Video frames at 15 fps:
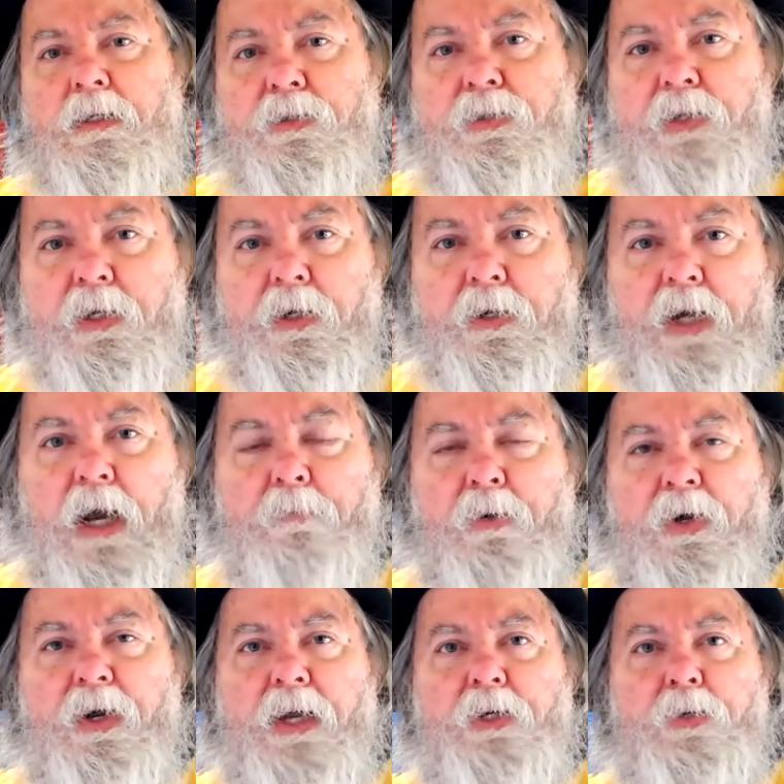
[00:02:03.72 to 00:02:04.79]
zinc and copper
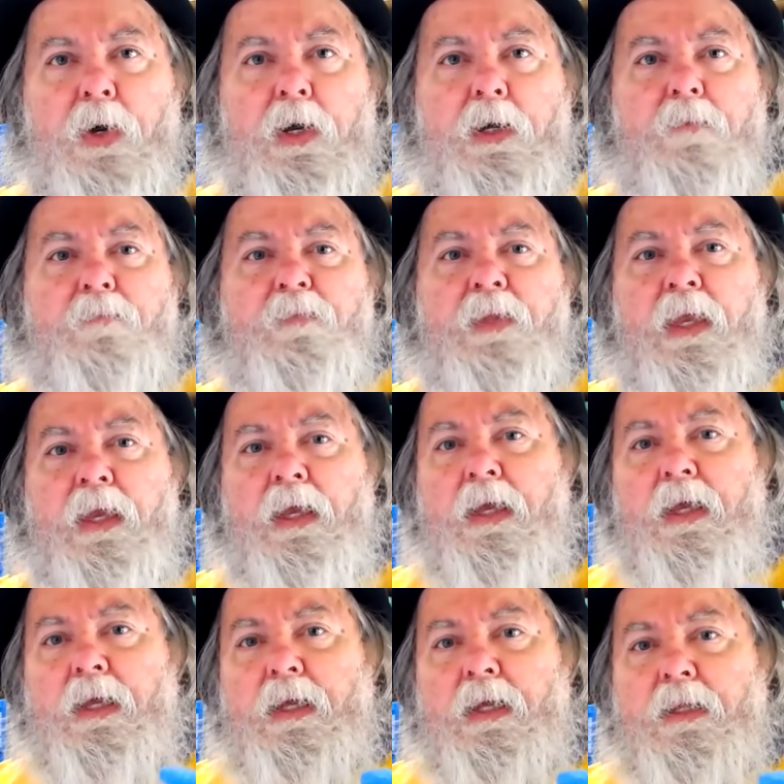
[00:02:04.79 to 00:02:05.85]
nitrate.
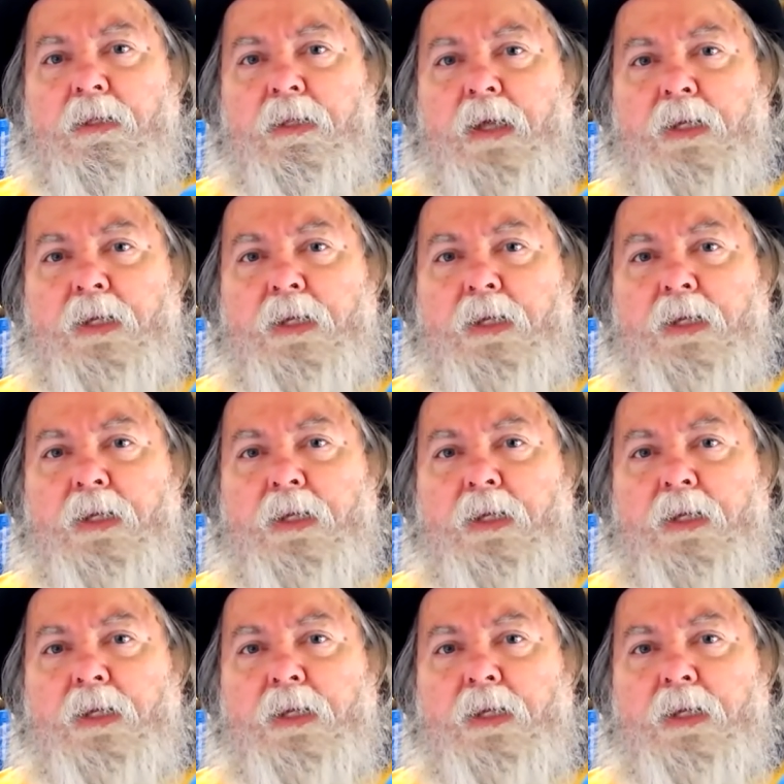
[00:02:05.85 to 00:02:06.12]
The